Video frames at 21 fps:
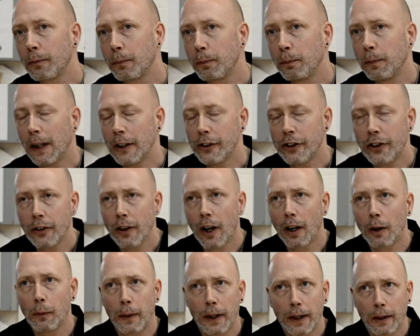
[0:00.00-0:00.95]
Well, as you
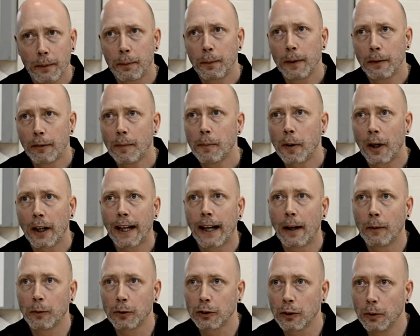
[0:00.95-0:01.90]
know, we run by
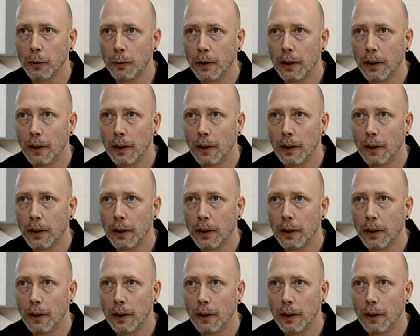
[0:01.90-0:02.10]
council.